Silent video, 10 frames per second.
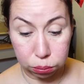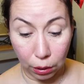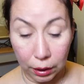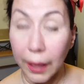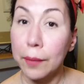
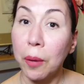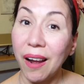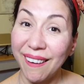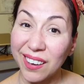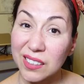a lot of
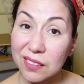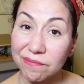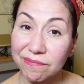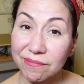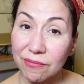product
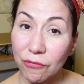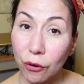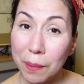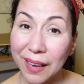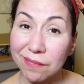for
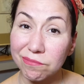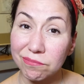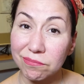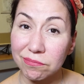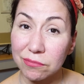about
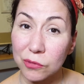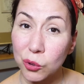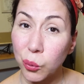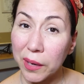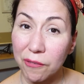
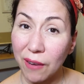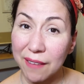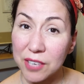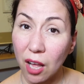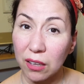
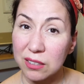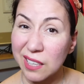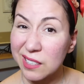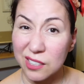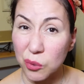twenty-five dollars,
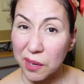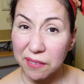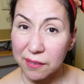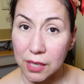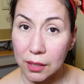less than
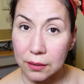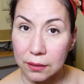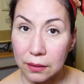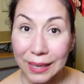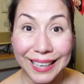twenty-five
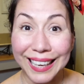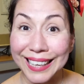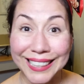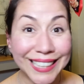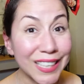dollars.
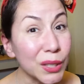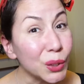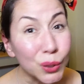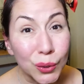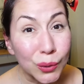
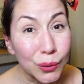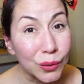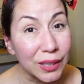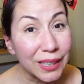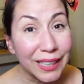Hello.